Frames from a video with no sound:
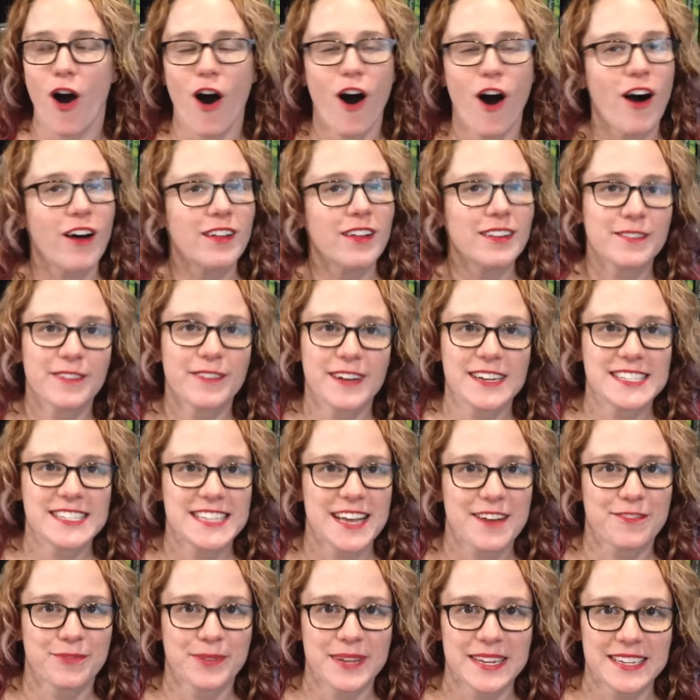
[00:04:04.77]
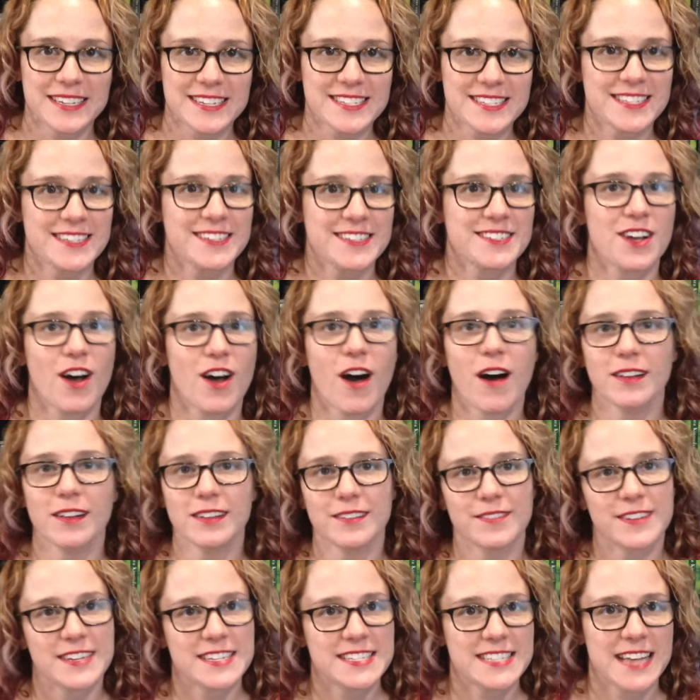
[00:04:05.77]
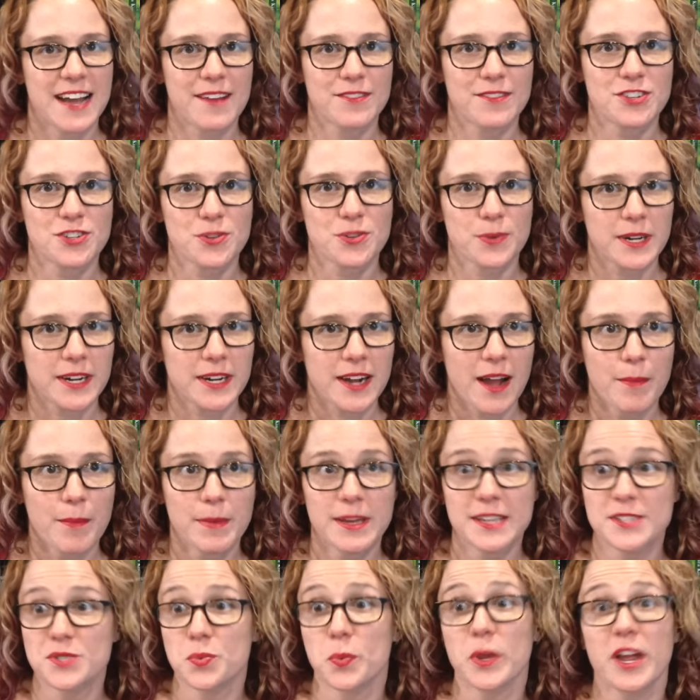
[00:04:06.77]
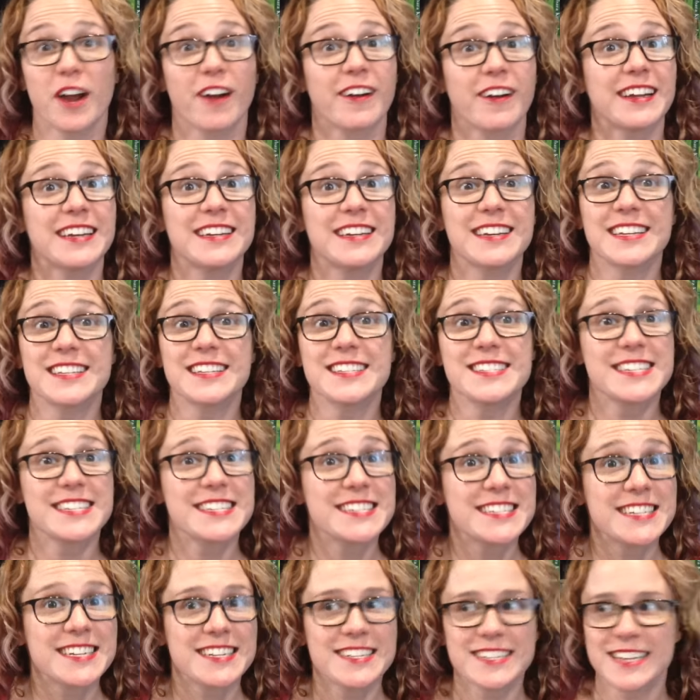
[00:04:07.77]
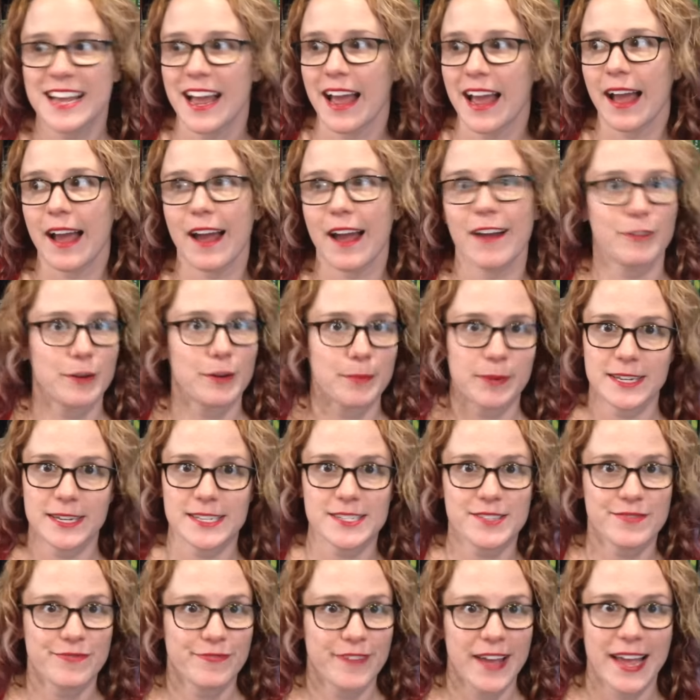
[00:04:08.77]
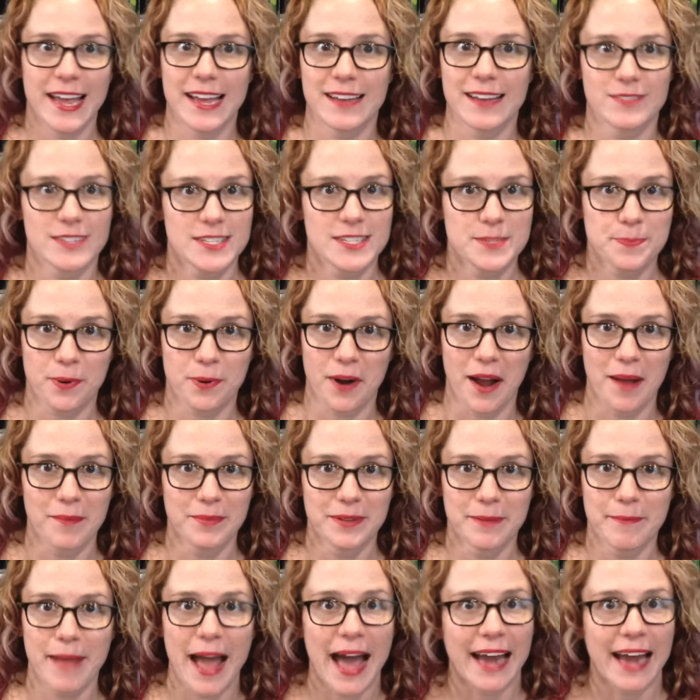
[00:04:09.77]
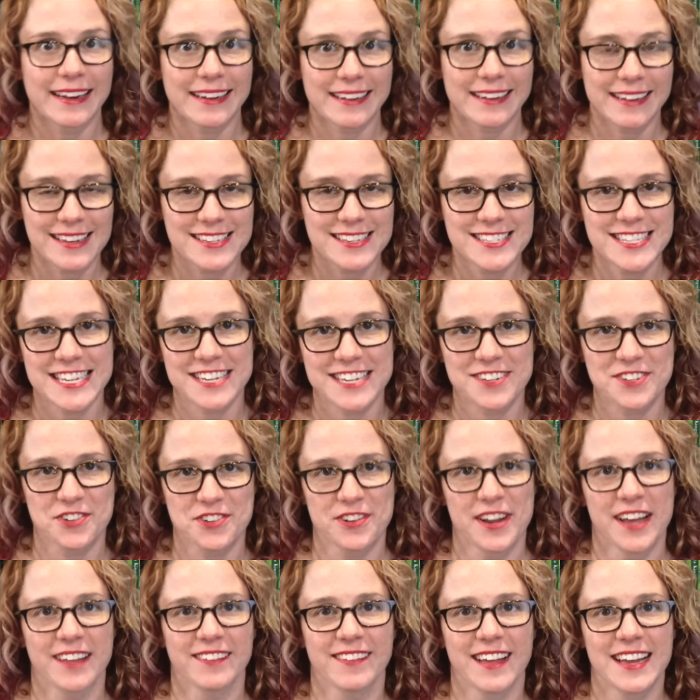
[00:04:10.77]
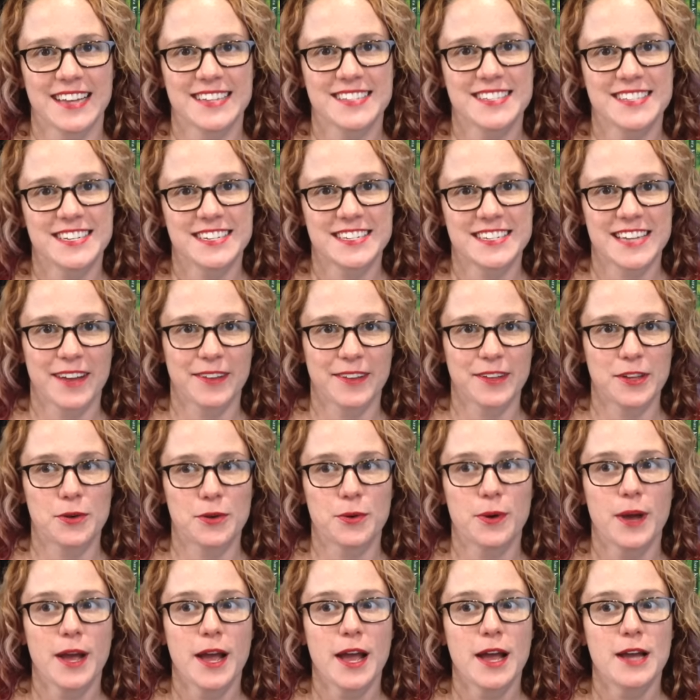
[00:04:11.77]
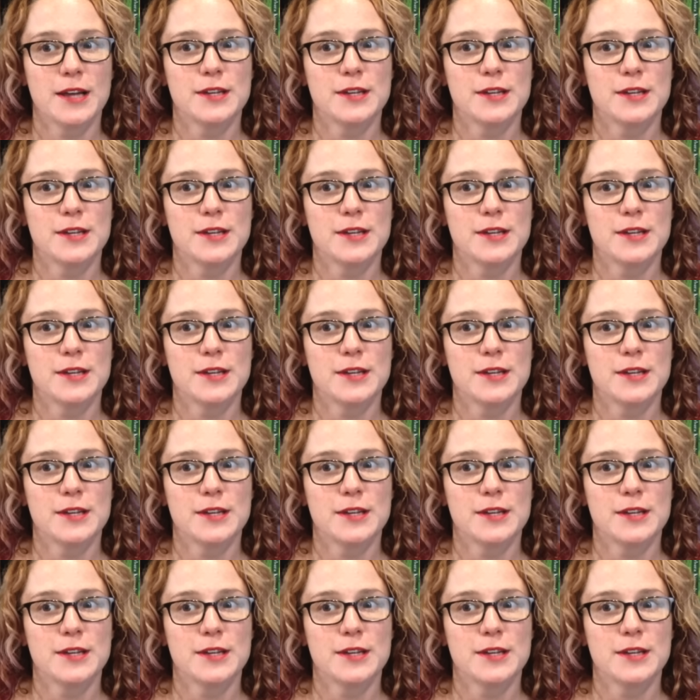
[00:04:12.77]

All of us have weaknesses, all of us have shortcomings, we are inconsistent, everybody's fave is problematic, as the internet likes to tell you.